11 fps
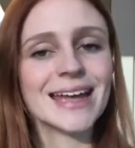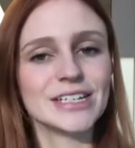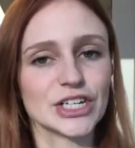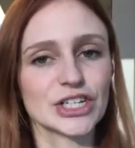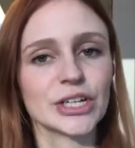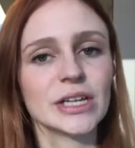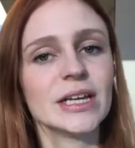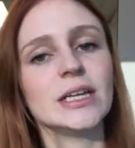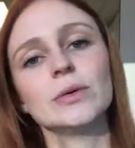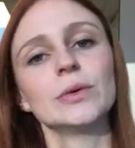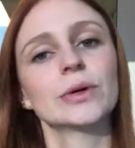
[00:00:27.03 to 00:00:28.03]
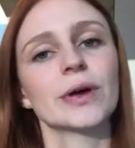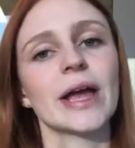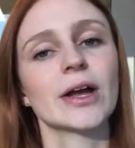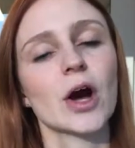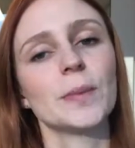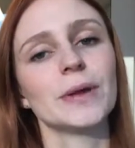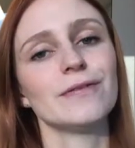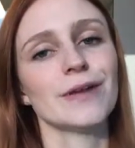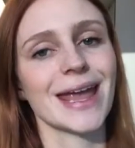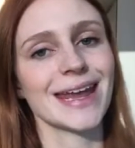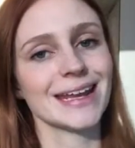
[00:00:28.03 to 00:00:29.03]
Additionally, you will create copy
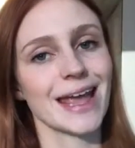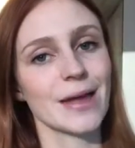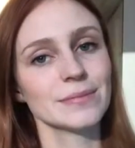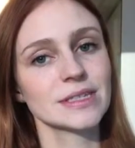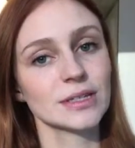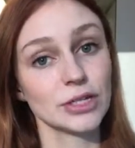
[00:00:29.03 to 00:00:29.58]
for EDMs,